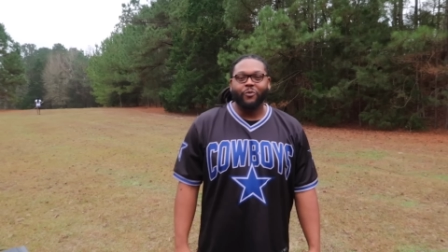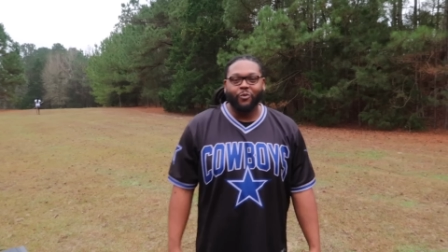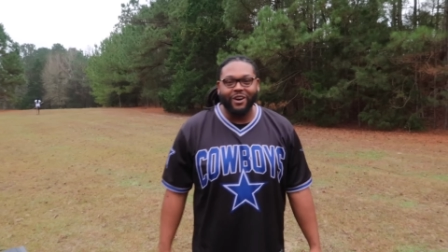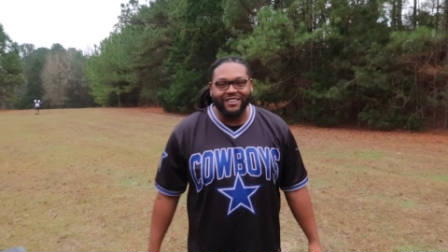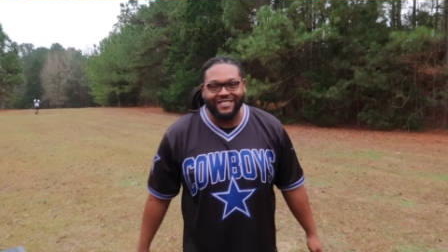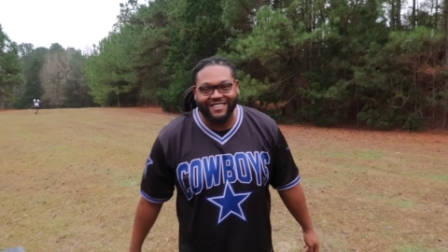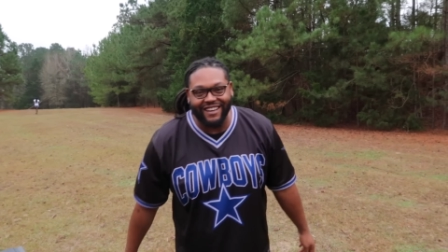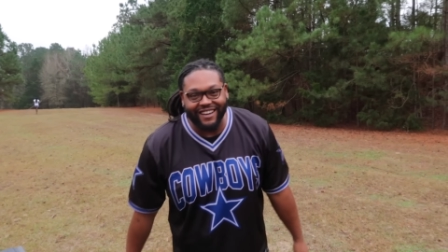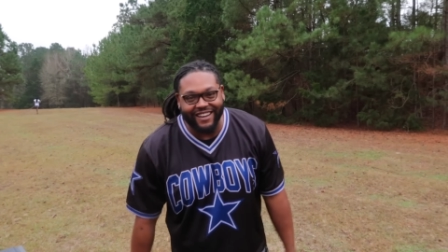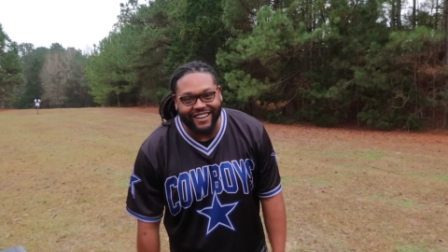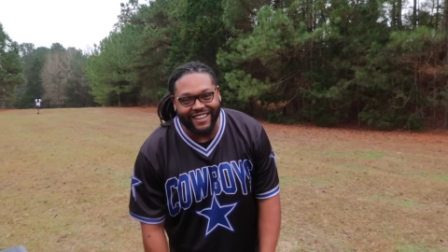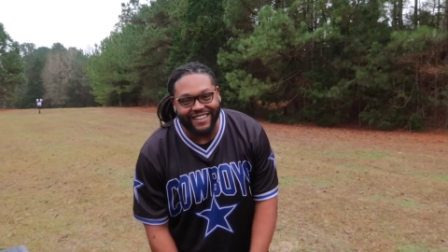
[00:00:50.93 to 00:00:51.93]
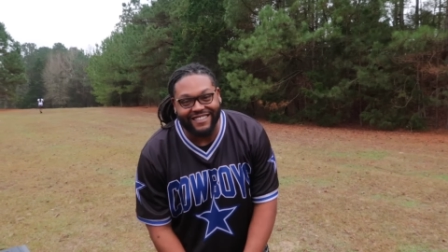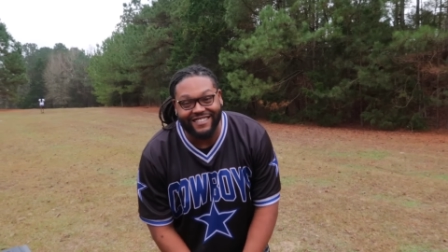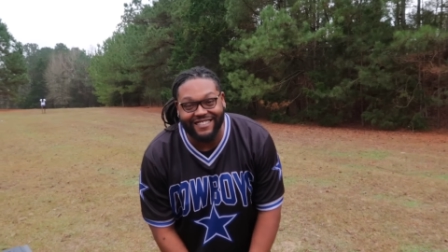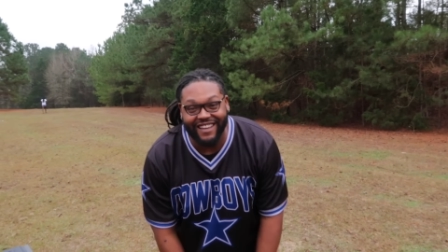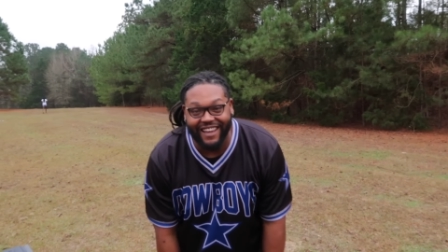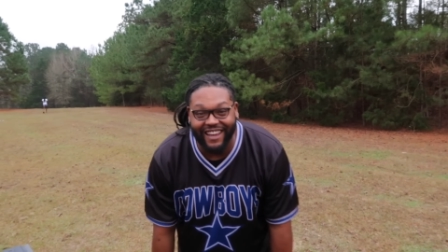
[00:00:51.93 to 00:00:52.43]
What's good,
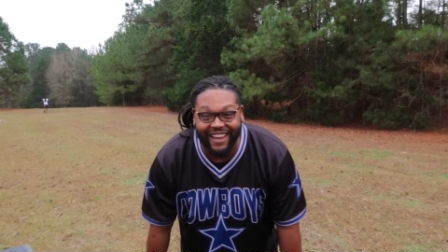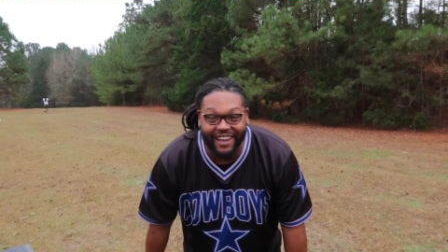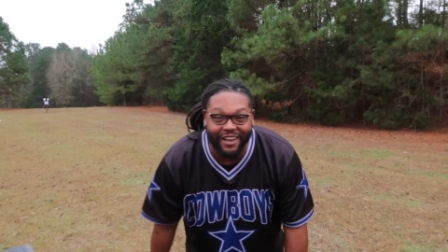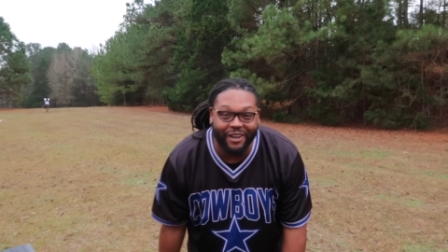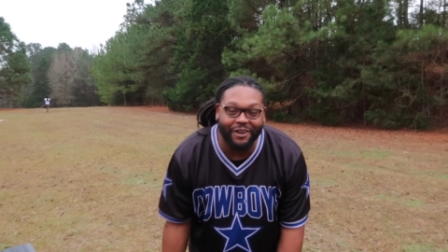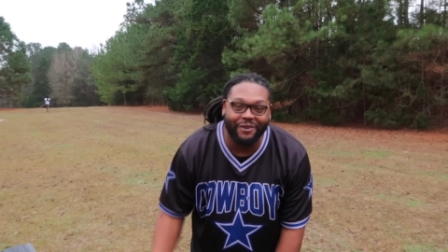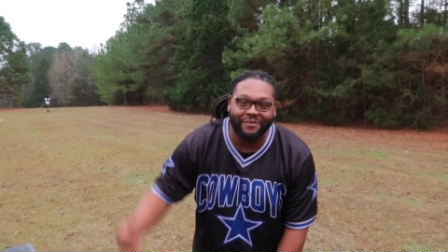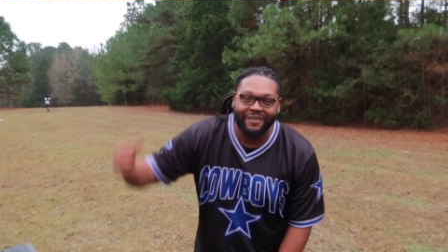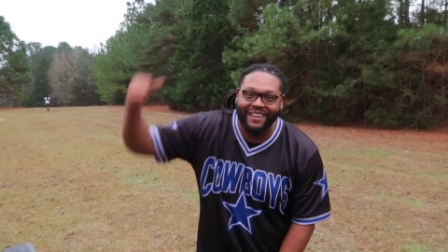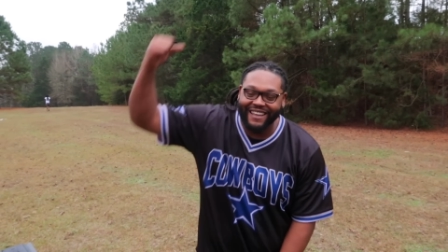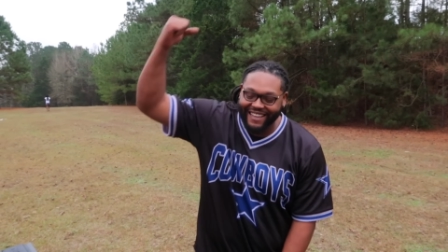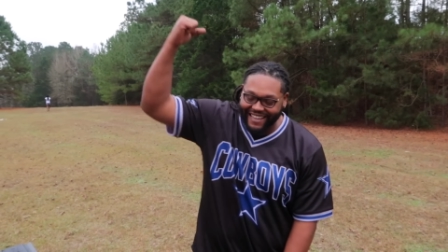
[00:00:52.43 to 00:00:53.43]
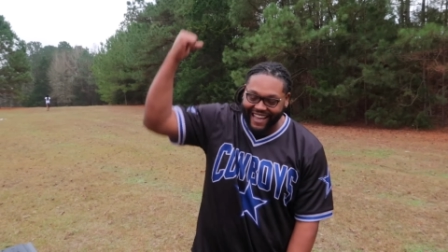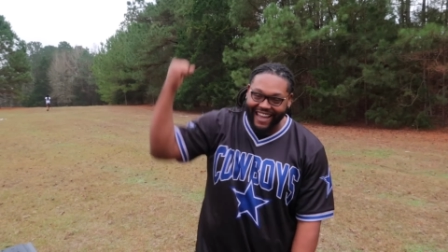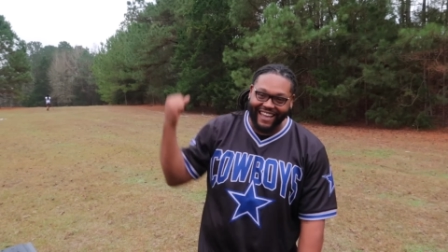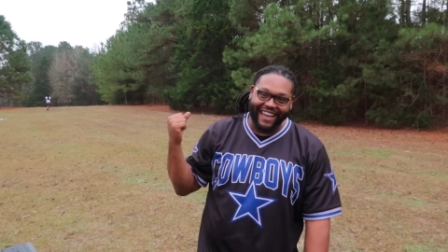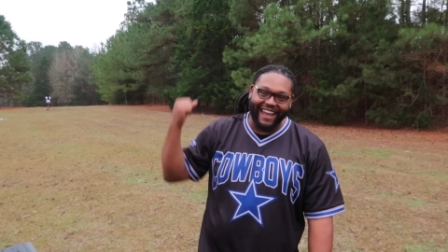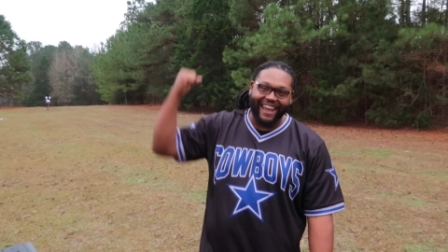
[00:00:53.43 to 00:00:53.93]
TM?
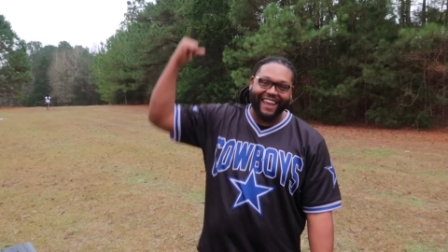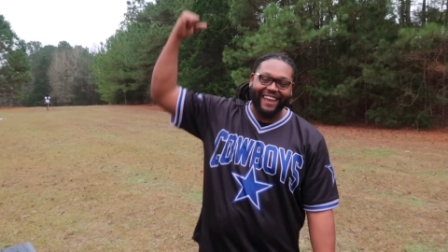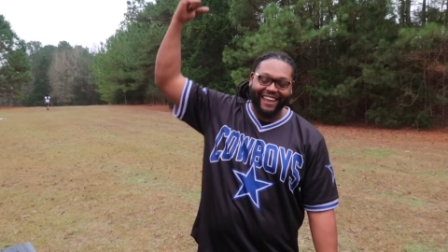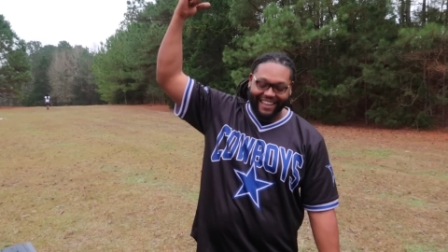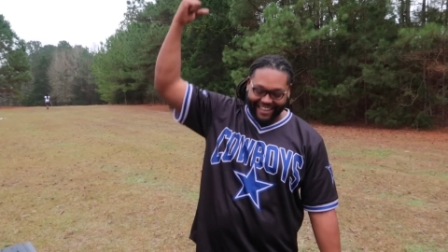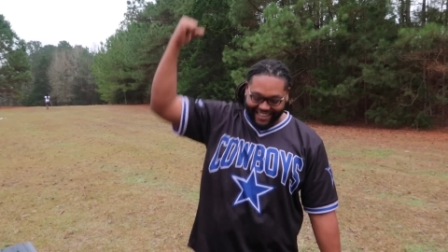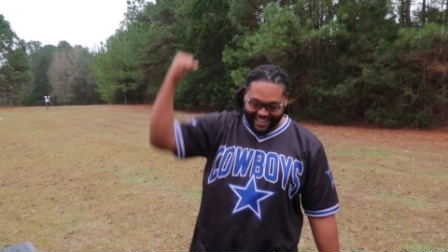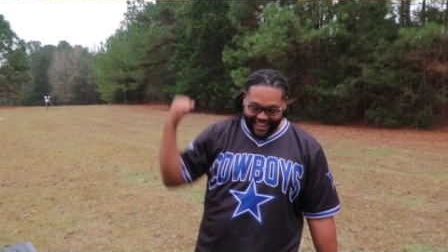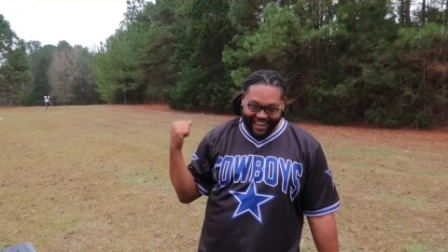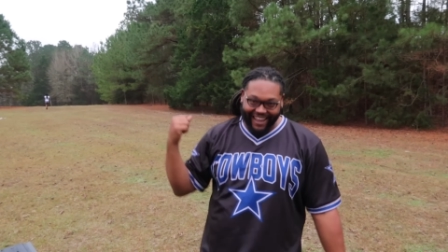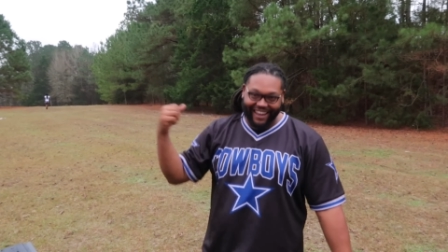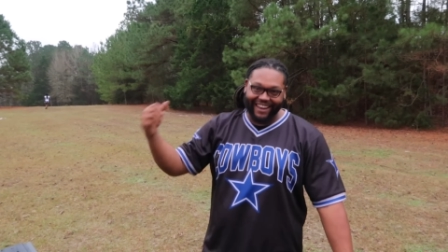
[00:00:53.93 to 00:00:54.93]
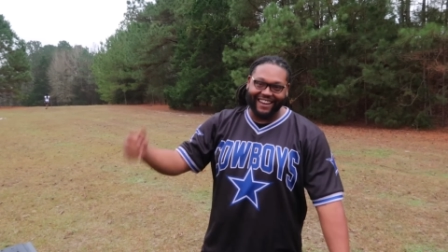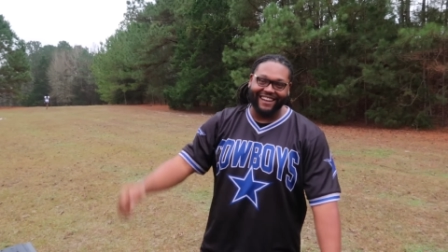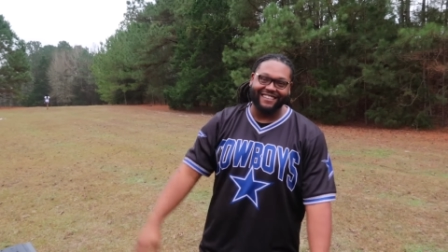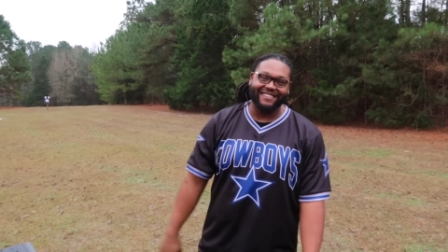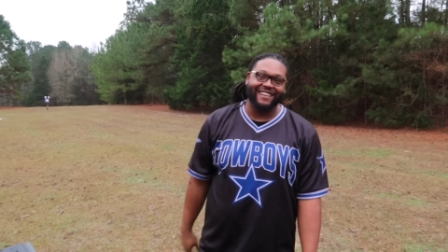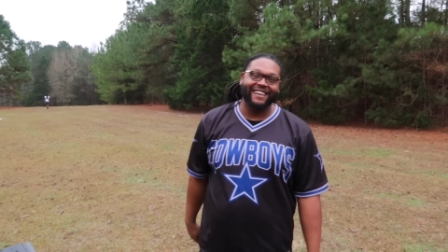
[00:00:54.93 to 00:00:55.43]
Gang, gang, gang,
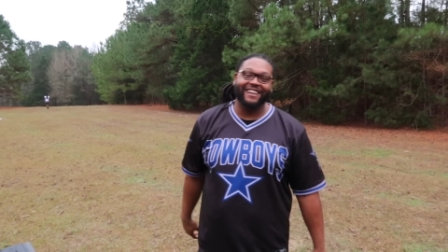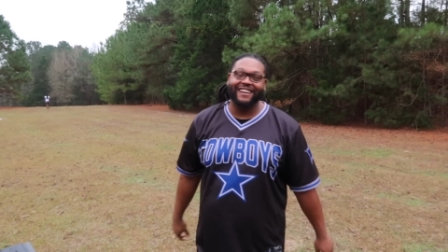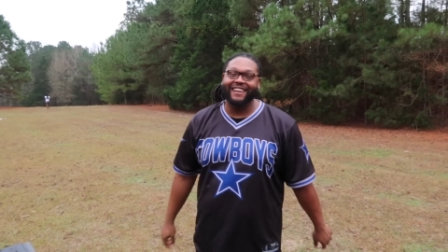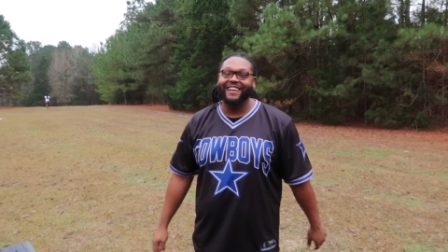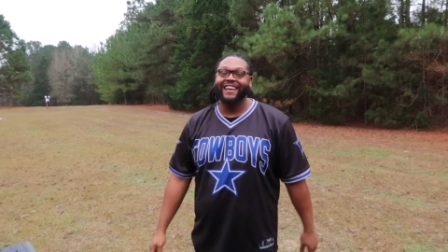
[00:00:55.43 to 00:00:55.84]
let's get it.